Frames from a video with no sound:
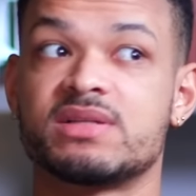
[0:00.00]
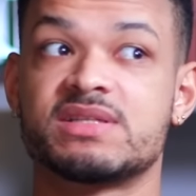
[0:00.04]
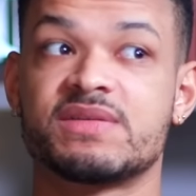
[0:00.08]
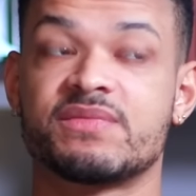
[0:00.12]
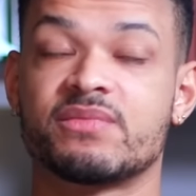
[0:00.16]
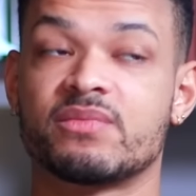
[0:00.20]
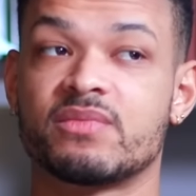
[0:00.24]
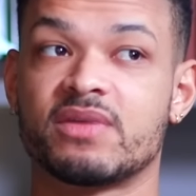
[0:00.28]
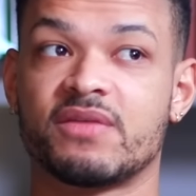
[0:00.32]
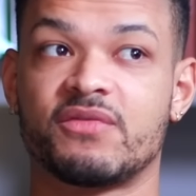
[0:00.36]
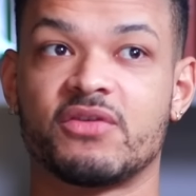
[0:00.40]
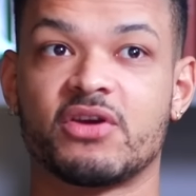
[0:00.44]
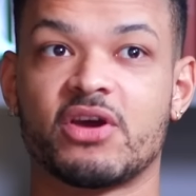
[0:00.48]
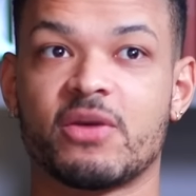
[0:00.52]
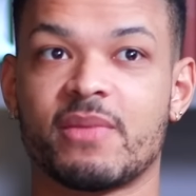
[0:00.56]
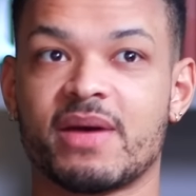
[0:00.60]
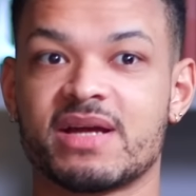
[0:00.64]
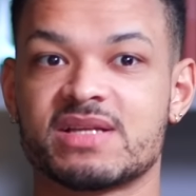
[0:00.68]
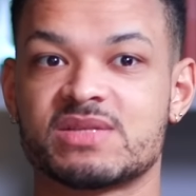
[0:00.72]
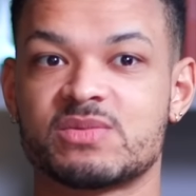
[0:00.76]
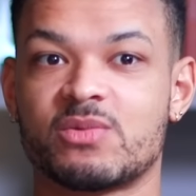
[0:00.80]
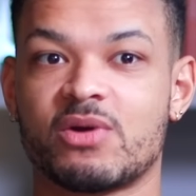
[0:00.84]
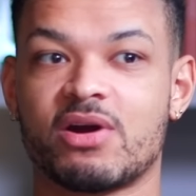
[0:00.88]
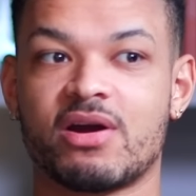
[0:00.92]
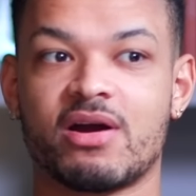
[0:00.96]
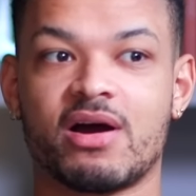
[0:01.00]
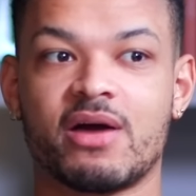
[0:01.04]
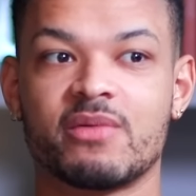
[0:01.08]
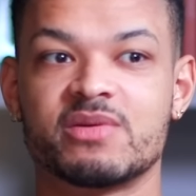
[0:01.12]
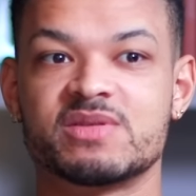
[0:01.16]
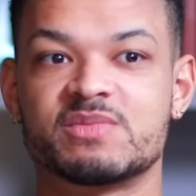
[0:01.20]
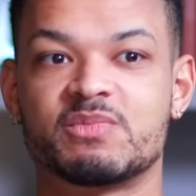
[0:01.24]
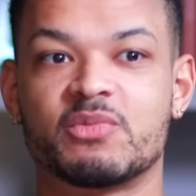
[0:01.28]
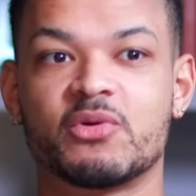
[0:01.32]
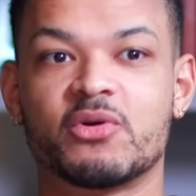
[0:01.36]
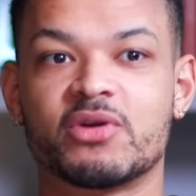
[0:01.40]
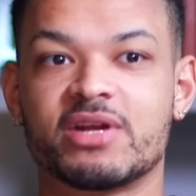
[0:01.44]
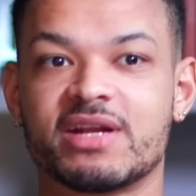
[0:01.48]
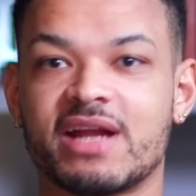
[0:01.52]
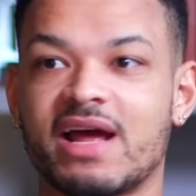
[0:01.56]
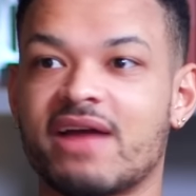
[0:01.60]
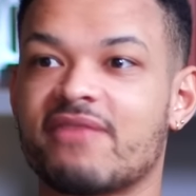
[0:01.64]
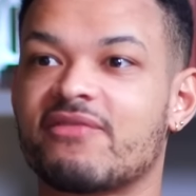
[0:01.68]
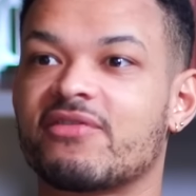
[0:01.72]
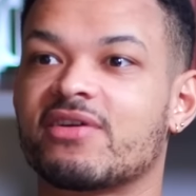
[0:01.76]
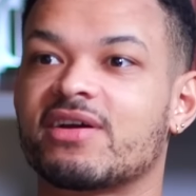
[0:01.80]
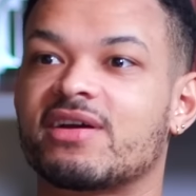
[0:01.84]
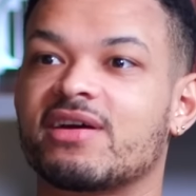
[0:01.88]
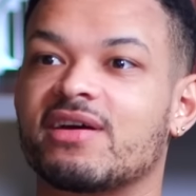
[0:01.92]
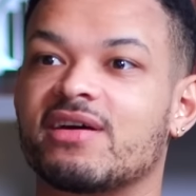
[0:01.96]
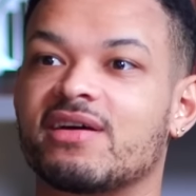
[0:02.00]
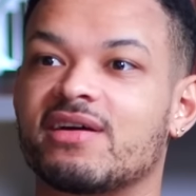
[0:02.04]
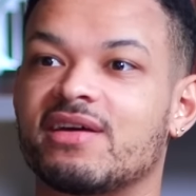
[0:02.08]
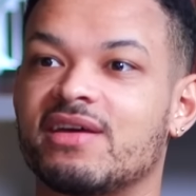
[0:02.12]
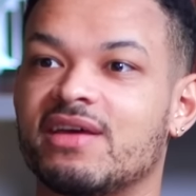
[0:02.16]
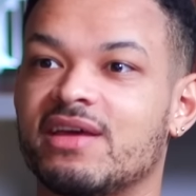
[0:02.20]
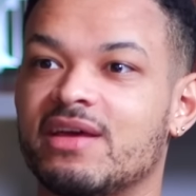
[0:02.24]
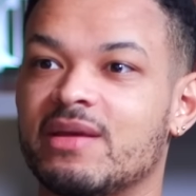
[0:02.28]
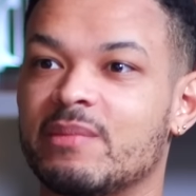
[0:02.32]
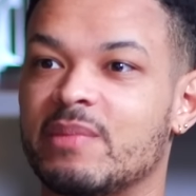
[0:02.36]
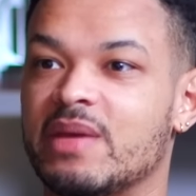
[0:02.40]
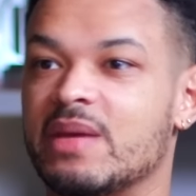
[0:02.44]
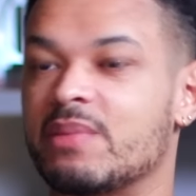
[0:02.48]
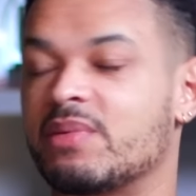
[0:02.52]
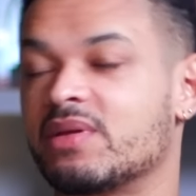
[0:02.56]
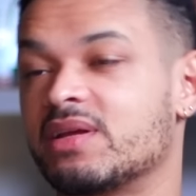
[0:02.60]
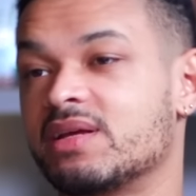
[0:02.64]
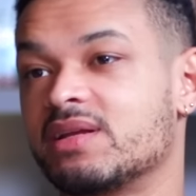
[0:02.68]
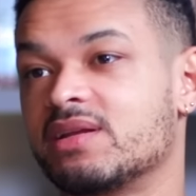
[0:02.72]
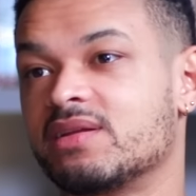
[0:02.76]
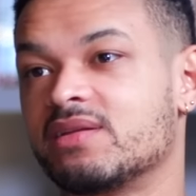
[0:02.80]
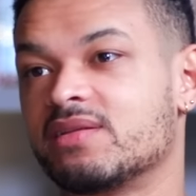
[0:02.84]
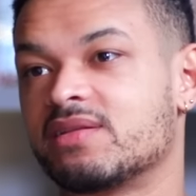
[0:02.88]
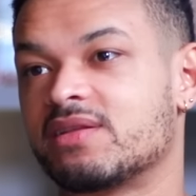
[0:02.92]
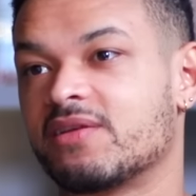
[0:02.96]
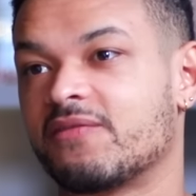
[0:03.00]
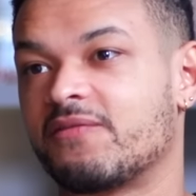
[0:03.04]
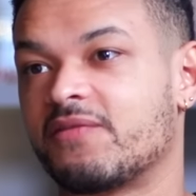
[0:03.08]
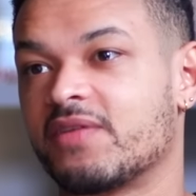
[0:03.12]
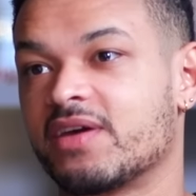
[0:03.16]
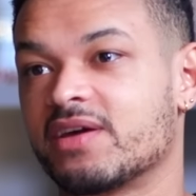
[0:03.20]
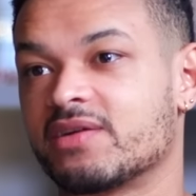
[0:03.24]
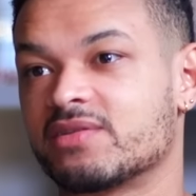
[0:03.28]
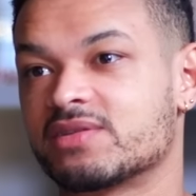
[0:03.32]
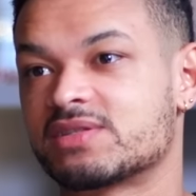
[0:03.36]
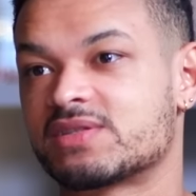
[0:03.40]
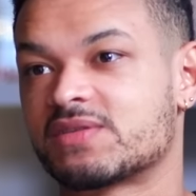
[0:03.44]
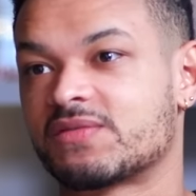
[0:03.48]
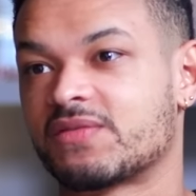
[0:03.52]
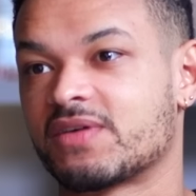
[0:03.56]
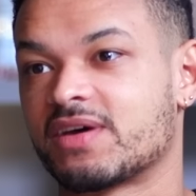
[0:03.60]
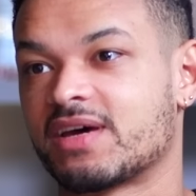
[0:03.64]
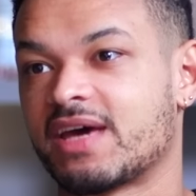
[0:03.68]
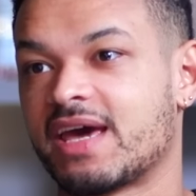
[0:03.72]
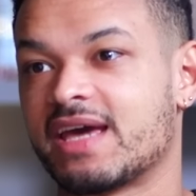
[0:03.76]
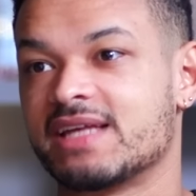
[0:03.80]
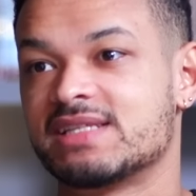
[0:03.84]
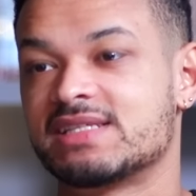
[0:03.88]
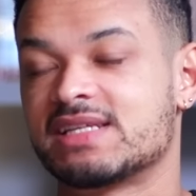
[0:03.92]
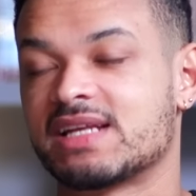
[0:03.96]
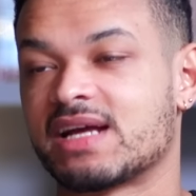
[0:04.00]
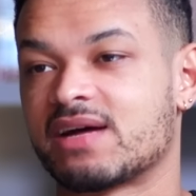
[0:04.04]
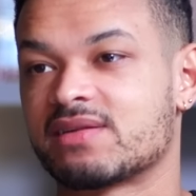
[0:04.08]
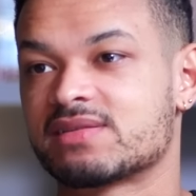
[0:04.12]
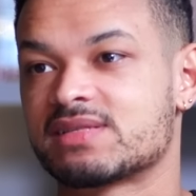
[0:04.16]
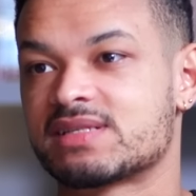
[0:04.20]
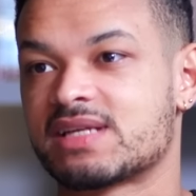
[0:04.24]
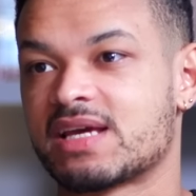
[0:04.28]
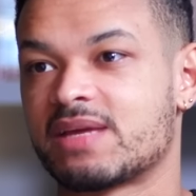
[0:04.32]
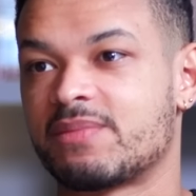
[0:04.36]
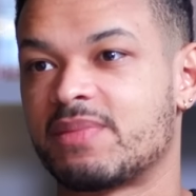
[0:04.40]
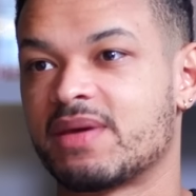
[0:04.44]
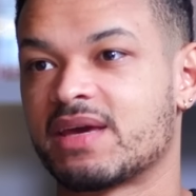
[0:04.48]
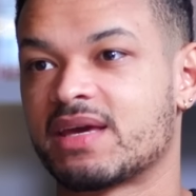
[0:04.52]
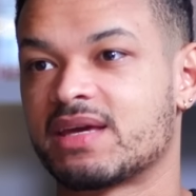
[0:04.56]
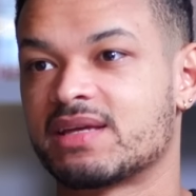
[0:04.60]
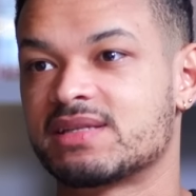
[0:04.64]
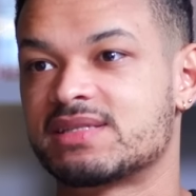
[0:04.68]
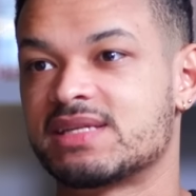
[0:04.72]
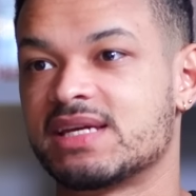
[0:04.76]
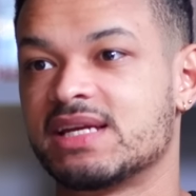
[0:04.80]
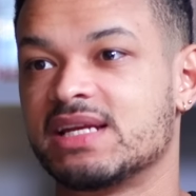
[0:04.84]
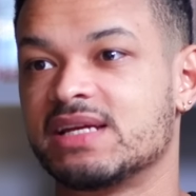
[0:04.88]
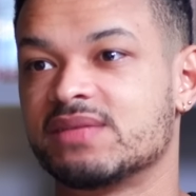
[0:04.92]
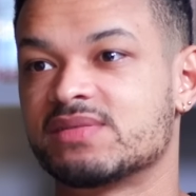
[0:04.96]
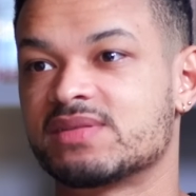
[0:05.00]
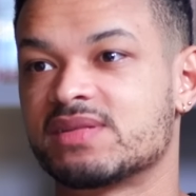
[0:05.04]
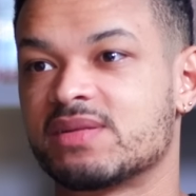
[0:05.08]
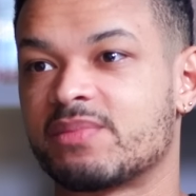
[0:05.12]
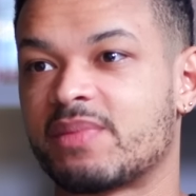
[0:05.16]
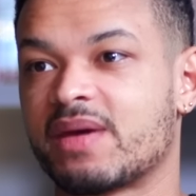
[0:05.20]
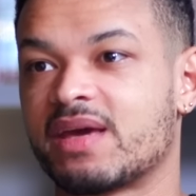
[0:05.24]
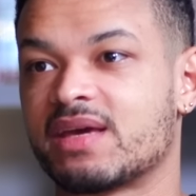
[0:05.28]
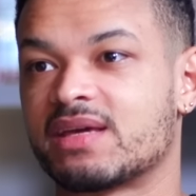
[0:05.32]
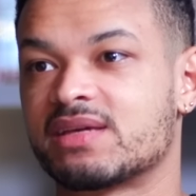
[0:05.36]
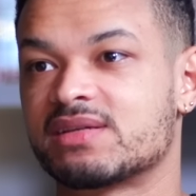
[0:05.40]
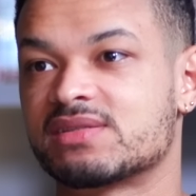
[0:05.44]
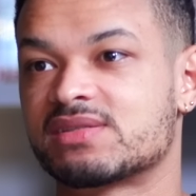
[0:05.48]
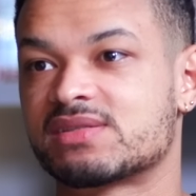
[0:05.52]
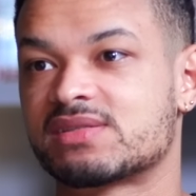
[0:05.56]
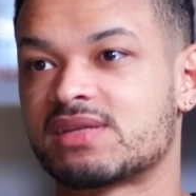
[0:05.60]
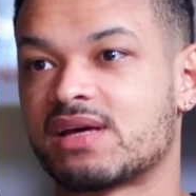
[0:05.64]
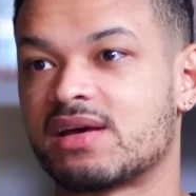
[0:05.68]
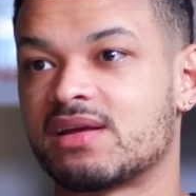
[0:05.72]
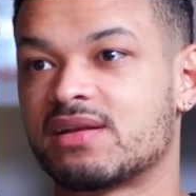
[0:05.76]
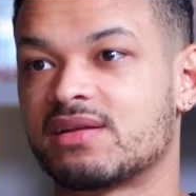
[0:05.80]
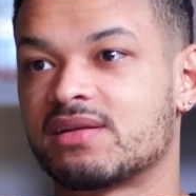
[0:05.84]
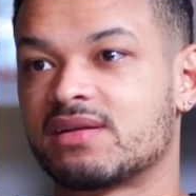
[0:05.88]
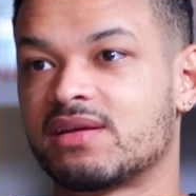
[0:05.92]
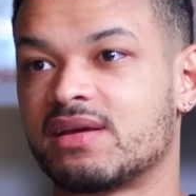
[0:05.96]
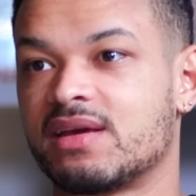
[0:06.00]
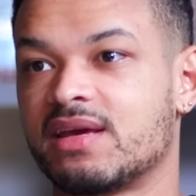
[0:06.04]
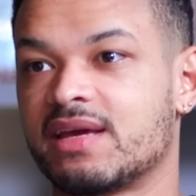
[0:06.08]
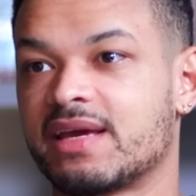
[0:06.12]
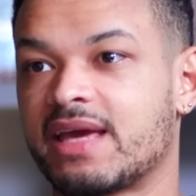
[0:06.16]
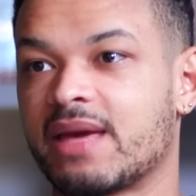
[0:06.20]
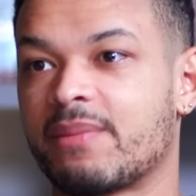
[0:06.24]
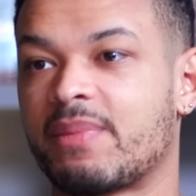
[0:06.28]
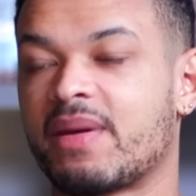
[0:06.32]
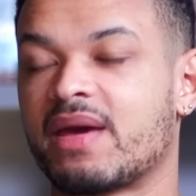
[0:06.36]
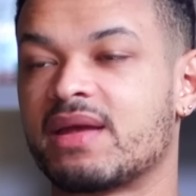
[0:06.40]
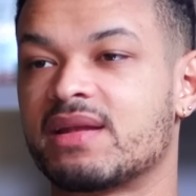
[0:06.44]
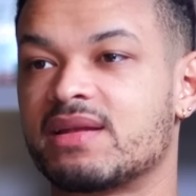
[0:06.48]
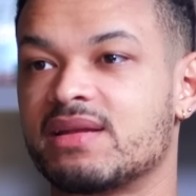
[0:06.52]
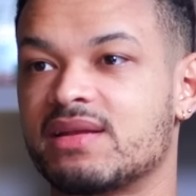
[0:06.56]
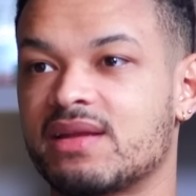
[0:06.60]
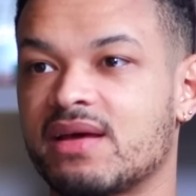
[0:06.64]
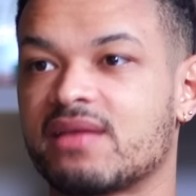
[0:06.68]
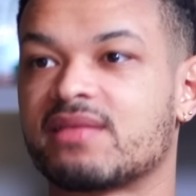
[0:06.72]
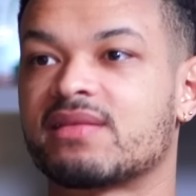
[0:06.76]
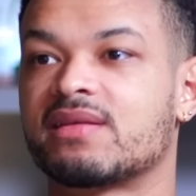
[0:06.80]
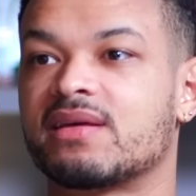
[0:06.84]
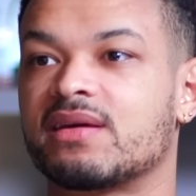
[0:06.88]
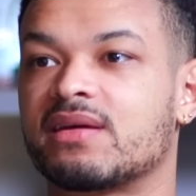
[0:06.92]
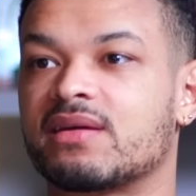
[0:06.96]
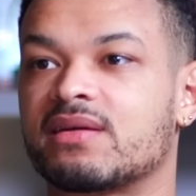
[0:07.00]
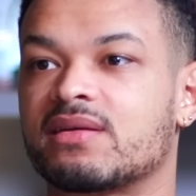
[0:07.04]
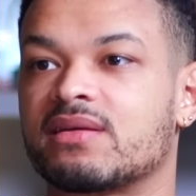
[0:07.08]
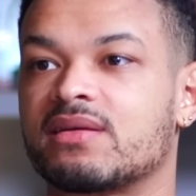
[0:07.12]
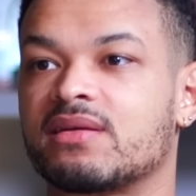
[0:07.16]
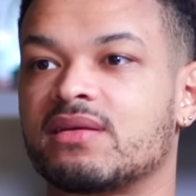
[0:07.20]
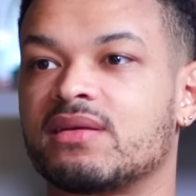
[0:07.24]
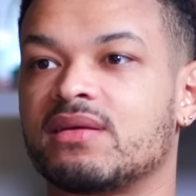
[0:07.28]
Even if you go back to where I was born in Africa, people in the fields for 18 hours a day picking tea leaves in the baking sun get paid nothing